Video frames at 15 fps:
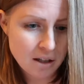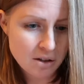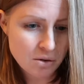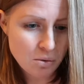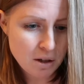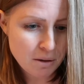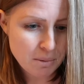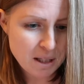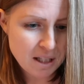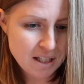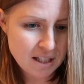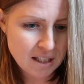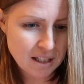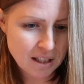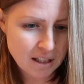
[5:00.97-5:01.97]
It's all I've been
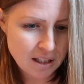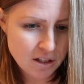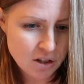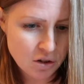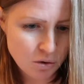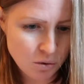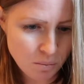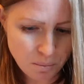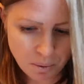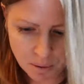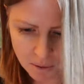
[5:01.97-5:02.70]
eating lately is soup.